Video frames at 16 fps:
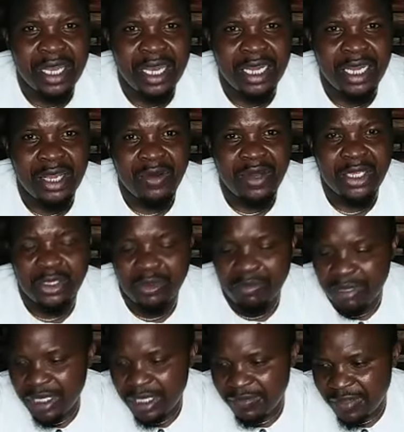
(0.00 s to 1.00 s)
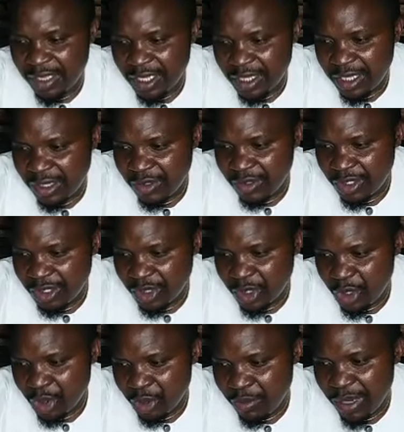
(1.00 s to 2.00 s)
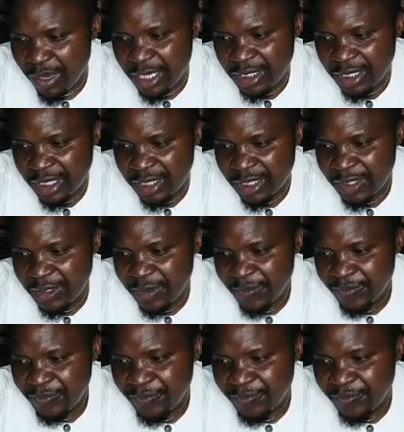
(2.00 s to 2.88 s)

and I want to believe that the Lord is going to bless us